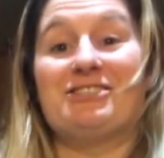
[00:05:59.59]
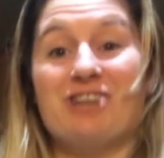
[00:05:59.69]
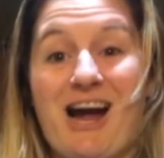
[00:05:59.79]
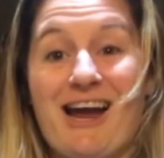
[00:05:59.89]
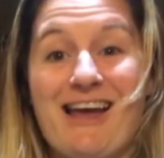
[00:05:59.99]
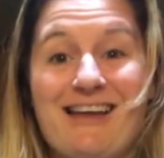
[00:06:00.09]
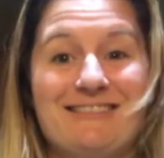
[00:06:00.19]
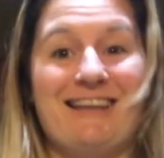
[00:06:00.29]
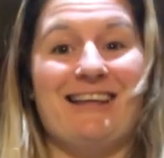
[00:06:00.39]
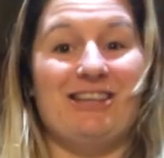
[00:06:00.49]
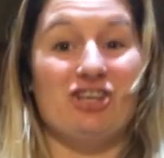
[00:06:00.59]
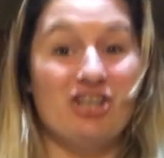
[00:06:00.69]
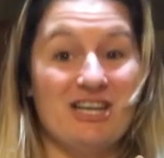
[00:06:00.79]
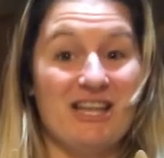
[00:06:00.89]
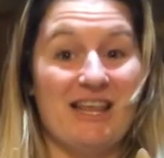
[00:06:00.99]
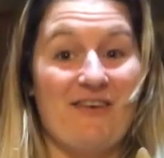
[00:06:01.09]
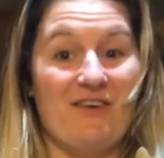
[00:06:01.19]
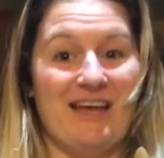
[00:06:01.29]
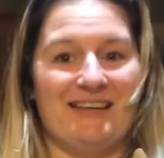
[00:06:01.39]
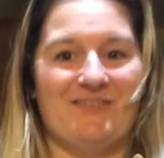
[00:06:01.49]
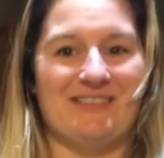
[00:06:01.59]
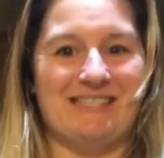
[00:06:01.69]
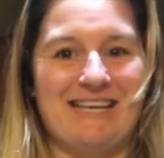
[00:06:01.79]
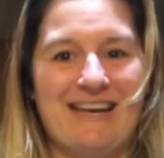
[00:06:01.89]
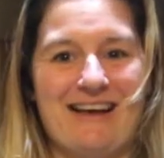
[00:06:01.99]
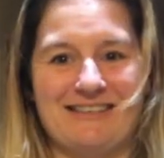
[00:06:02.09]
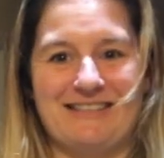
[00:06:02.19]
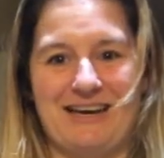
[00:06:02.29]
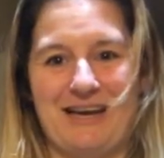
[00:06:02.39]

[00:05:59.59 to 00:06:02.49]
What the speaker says: Try it. You're gonna love it. We'll see you next